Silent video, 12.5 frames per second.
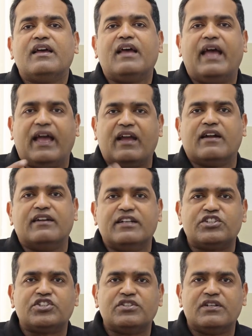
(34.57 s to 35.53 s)
air
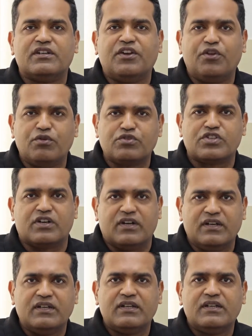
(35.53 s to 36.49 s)
conditioner
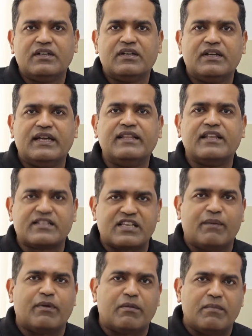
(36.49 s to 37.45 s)
user in the
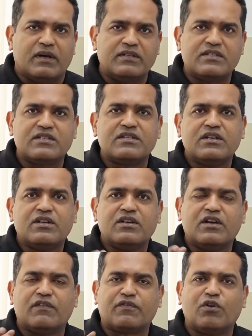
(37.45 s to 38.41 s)
summer months,
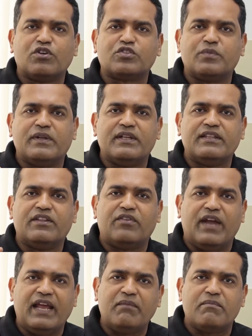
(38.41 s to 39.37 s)
of course, when in the
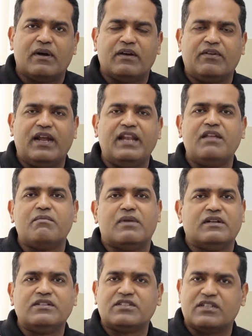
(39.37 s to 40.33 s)
rainy
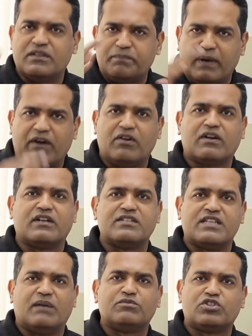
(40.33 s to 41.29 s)
months, the power
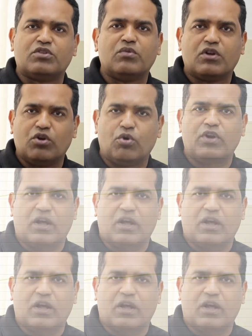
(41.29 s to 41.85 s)
consumption will go